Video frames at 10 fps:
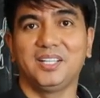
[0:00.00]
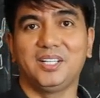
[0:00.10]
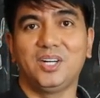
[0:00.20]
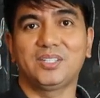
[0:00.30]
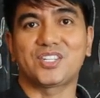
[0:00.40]

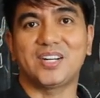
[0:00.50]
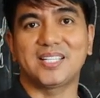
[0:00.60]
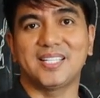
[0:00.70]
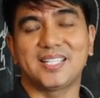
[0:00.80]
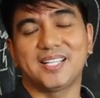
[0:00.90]
You know,
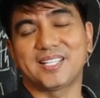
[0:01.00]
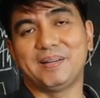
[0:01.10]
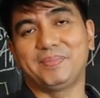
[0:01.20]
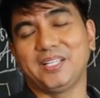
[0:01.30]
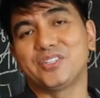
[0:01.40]
trust is not
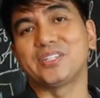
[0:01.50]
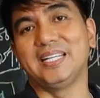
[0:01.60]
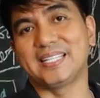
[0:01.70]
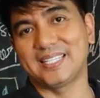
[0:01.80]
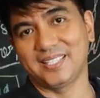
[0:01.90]
something you
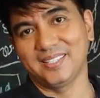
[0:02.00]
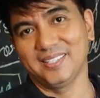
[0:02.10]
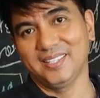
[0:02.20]
solicit.